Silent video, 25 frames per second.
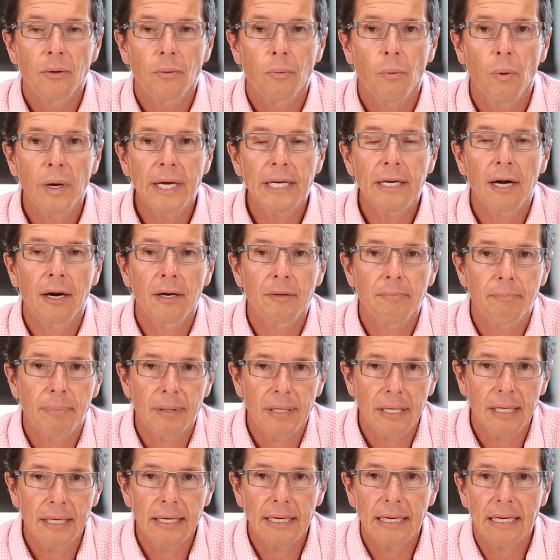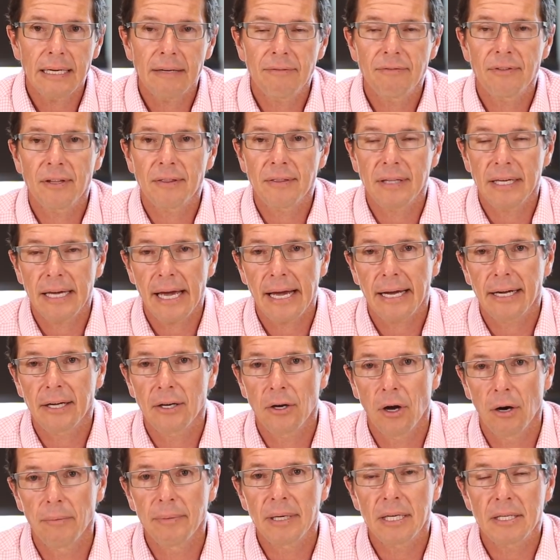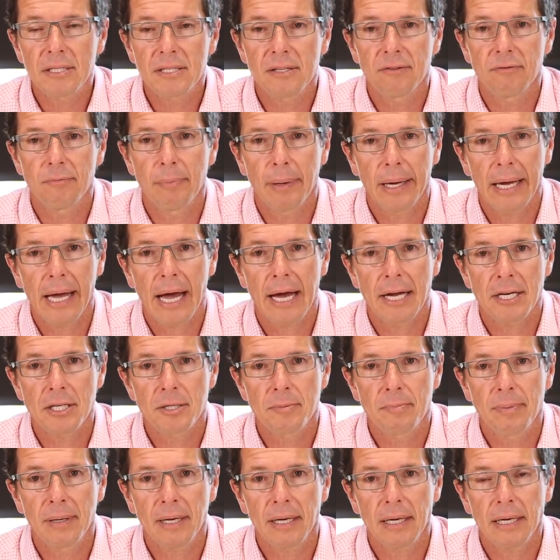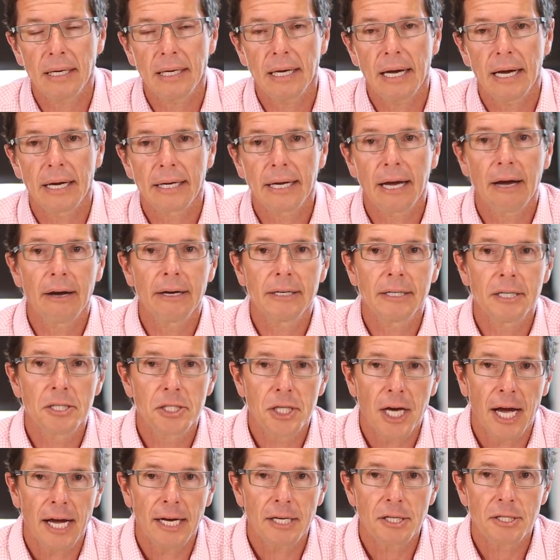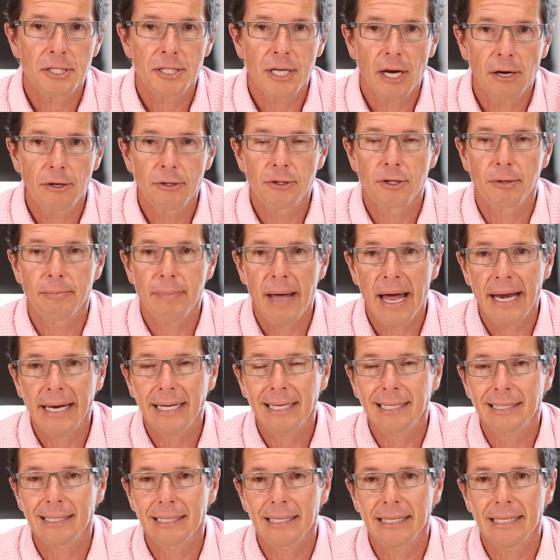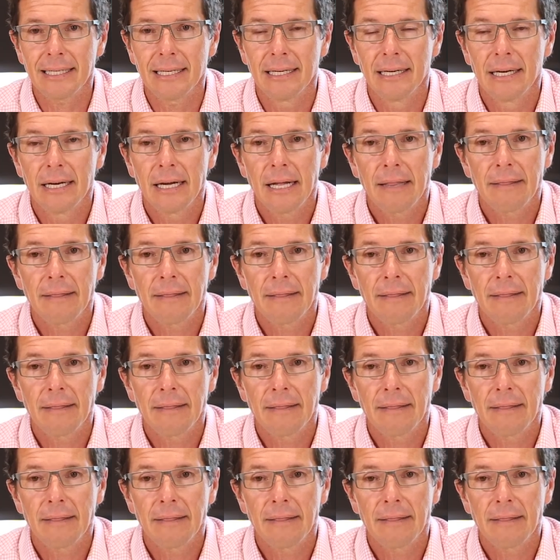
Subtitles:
we don't believe that the economics of BHP are going to change so dramatically